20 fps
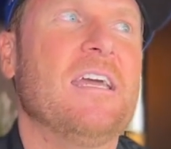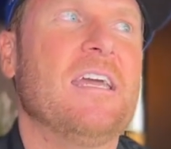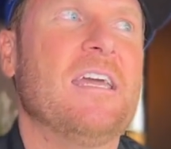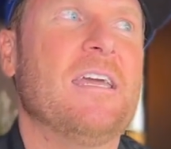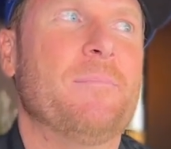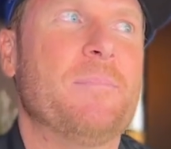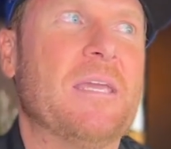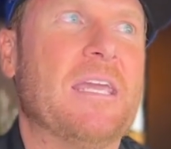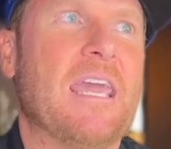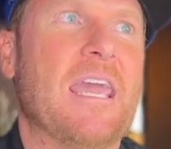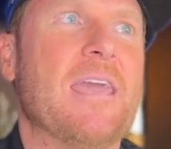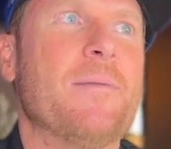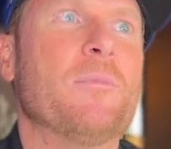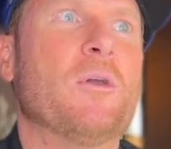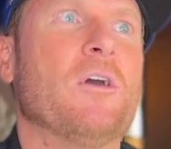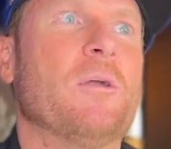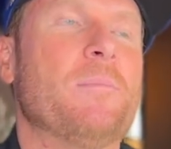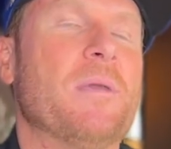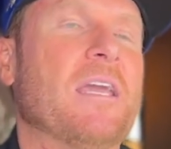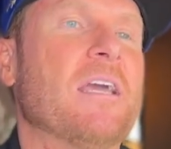it became
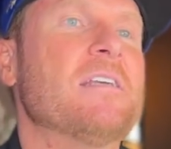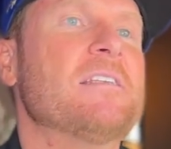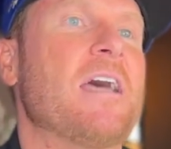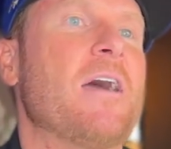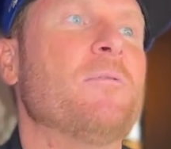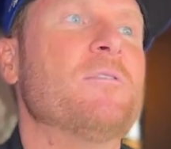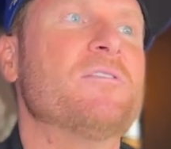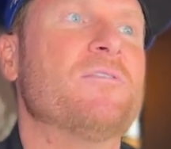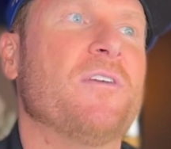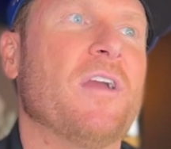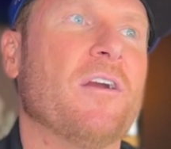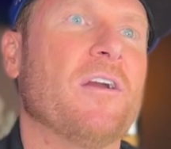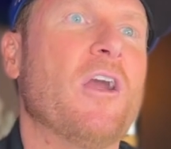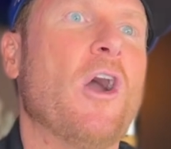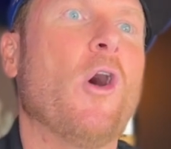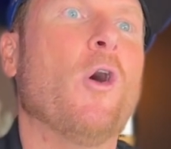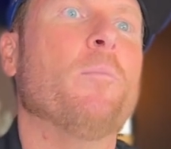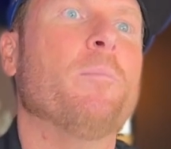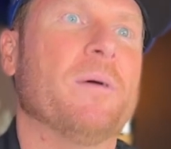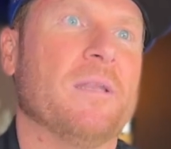good because I was very
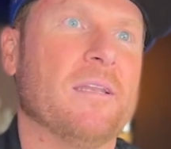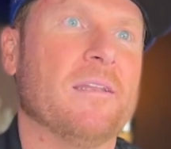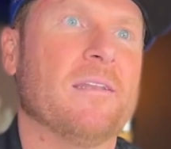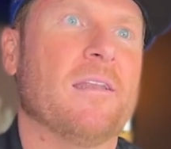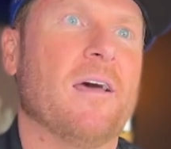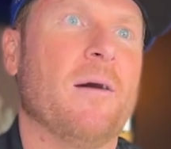open